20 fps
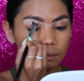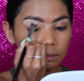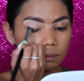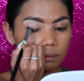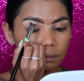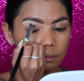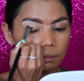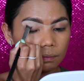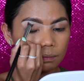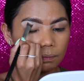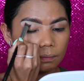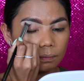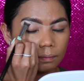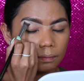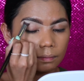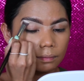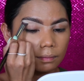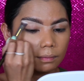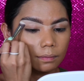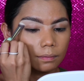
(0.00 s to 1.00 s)

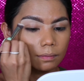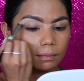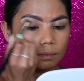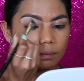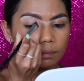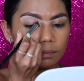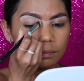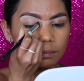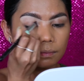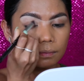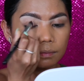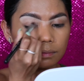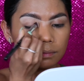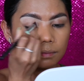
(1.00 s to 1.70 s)
[no speech]